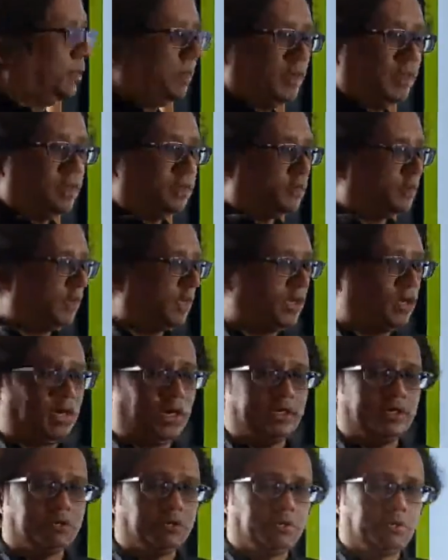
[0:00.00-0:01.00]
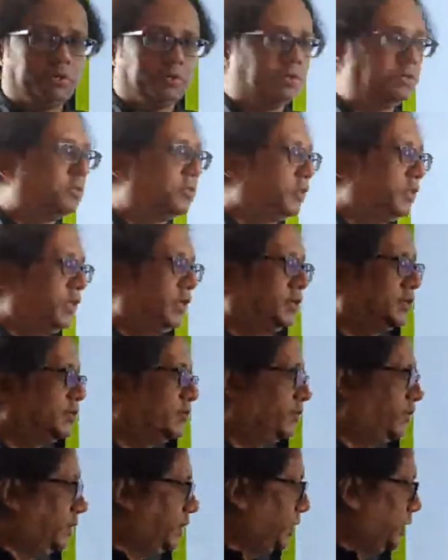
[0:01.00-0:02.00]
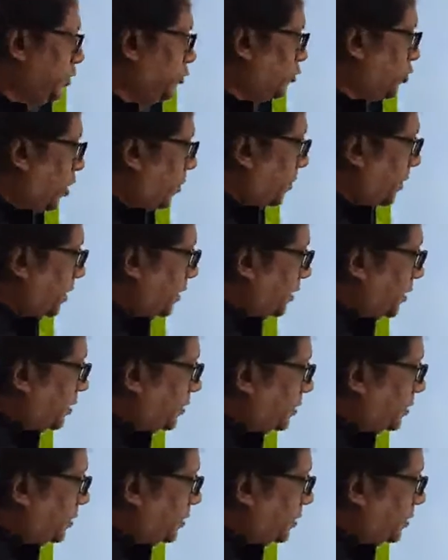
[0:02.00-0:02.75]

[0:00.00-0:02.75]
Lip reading: because I told you it's a very new topic.